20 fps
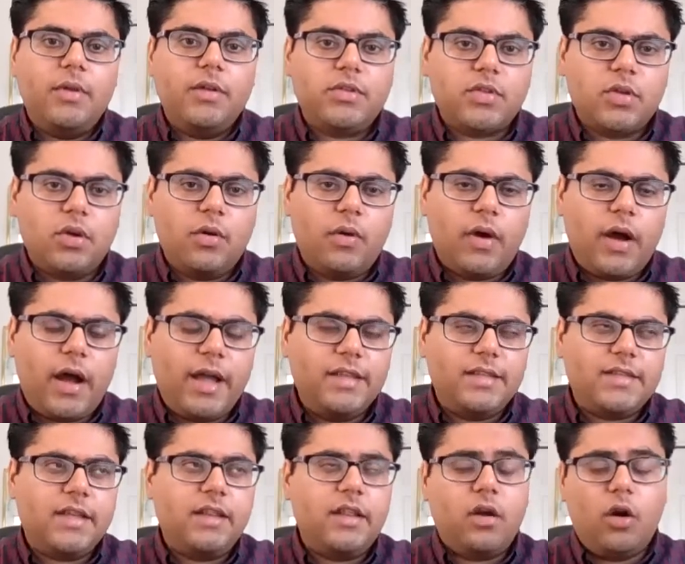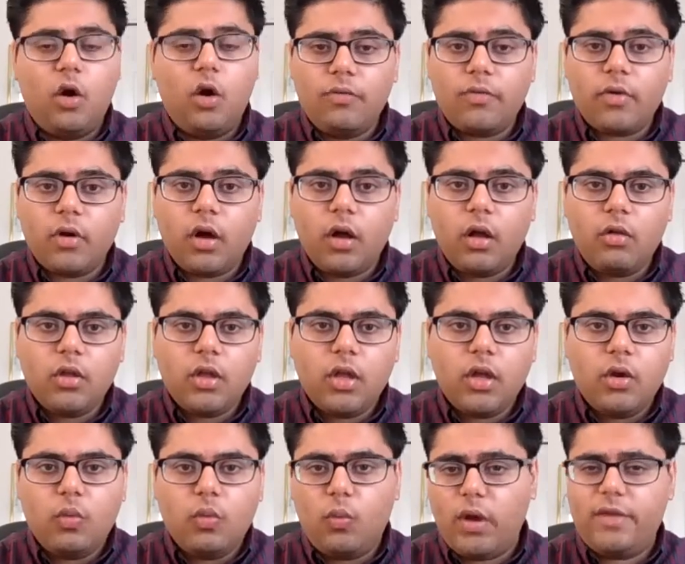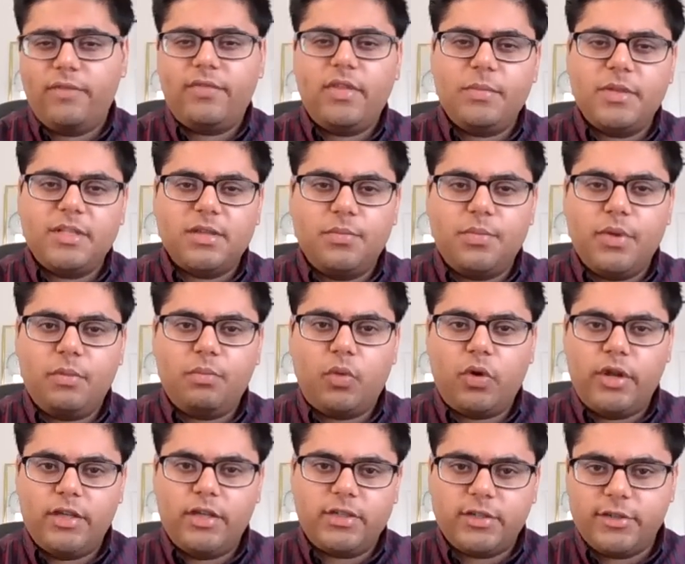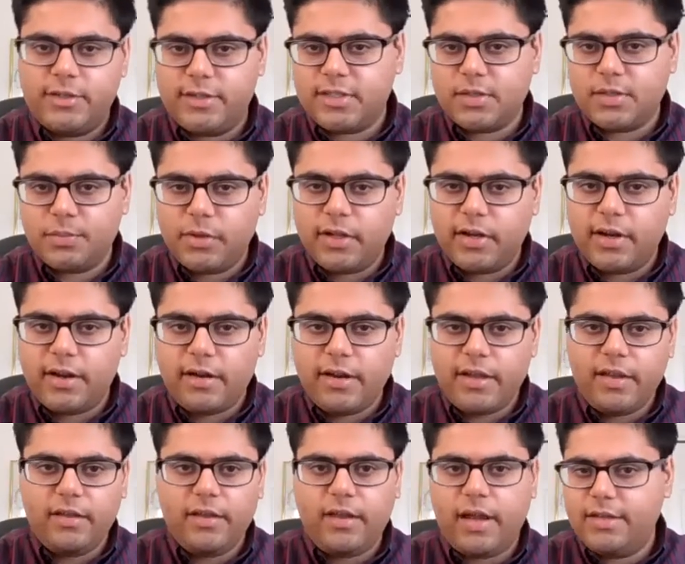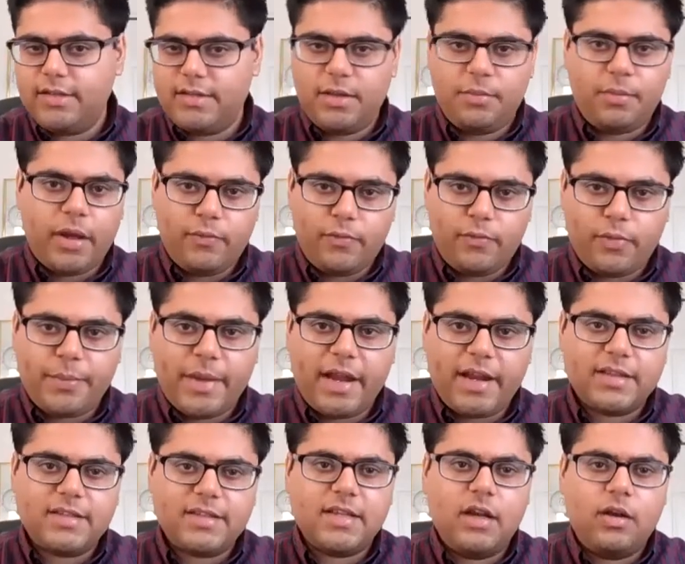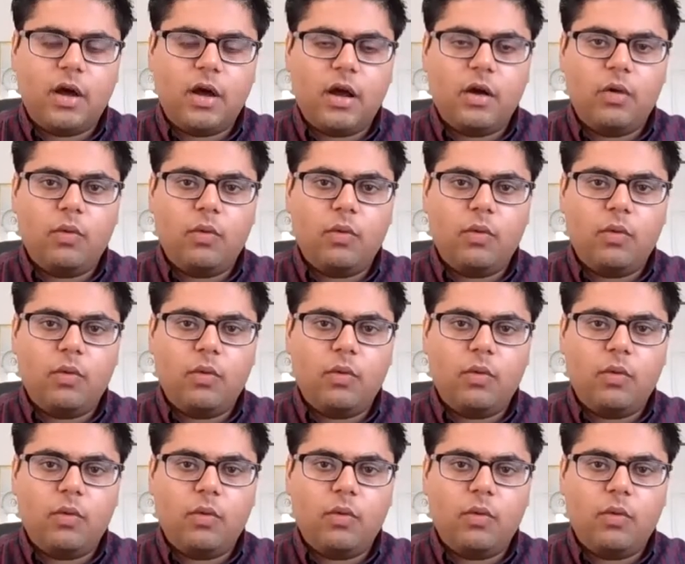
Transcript: So I'd say that overall, one of them is a bit more interdisciplinary, I'd say bioinformatics, and